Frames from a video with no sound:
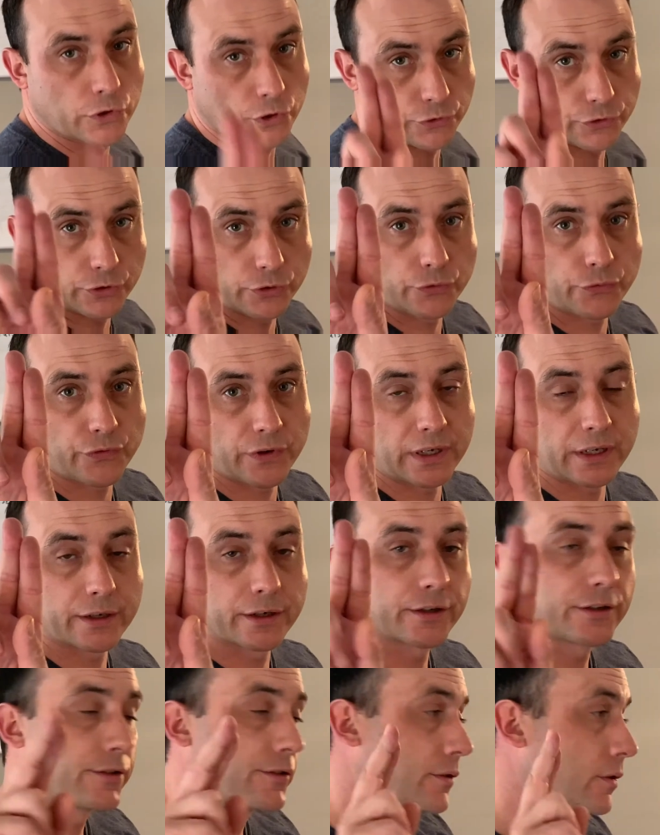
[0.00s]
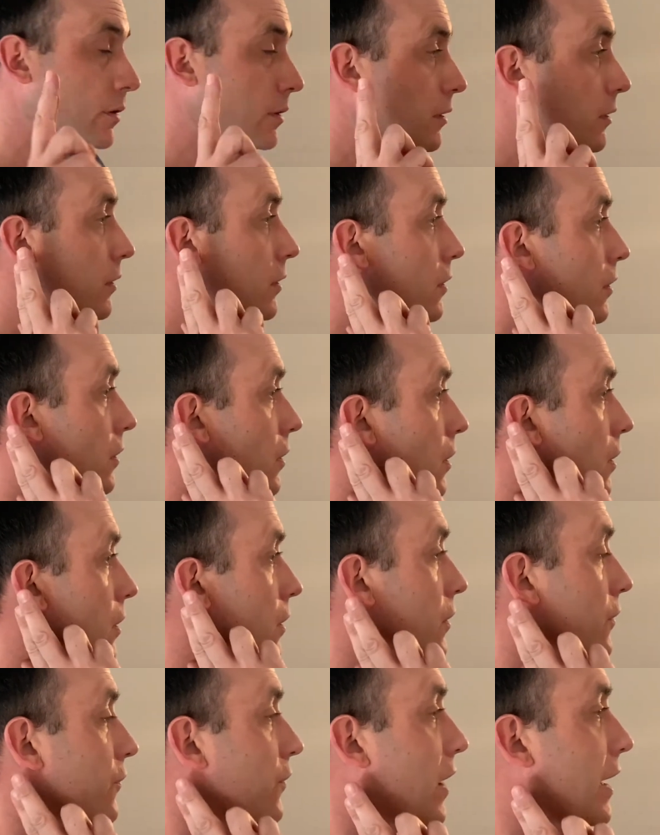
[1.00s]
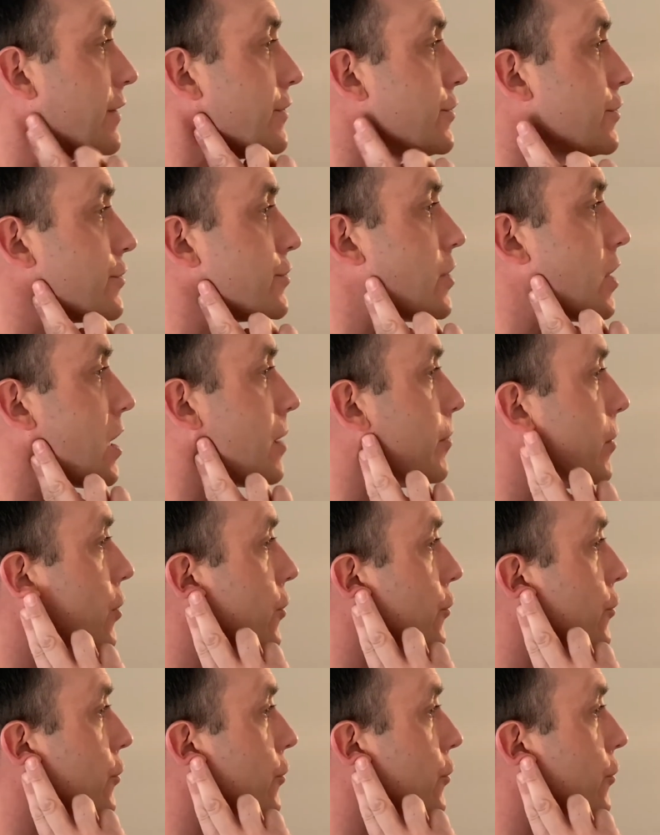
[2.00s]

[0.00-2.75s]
two fingers, find your jawbone